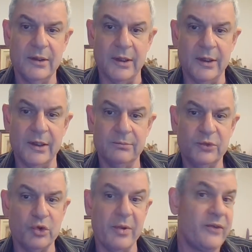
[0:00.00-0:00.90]

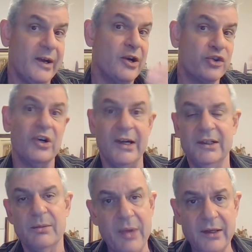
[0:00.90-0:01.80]
to be financially
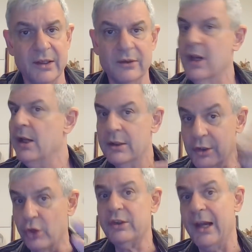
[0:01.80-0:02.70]
independent,
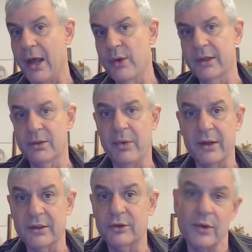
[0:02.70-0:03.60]
not allowing the
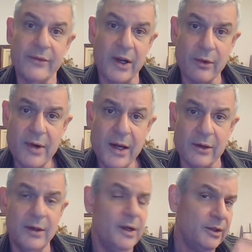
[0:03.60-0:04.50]
partner to have a
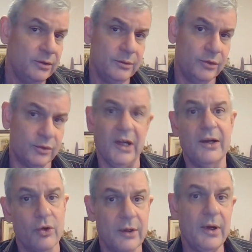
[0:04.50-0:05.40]
career, to
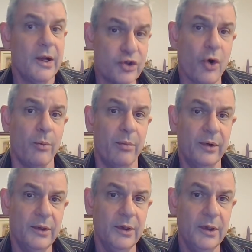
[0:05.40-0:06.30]
take on a job,
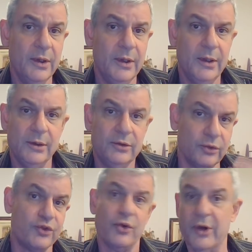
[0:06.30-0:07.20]

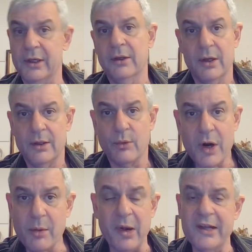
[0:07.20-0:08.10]
to join a
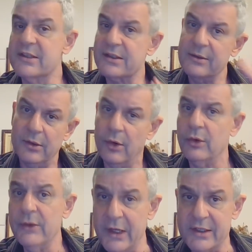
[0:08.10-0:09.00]
workplace.
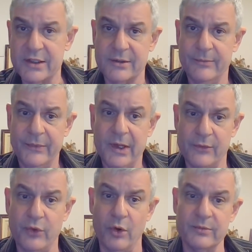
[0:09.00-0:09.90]
All these
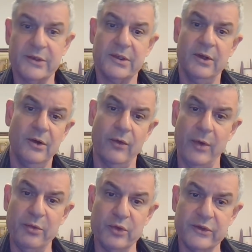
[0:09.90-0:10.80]
are forms of
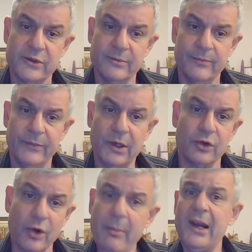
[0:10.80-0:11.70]
abuse.
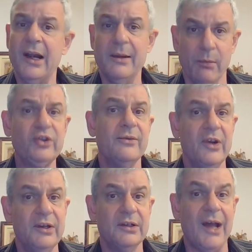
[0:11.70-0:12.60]
Economically
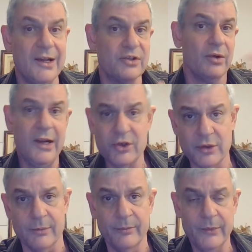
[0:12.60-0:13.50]
motivated
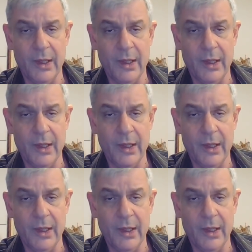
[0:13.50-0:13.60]
isolation.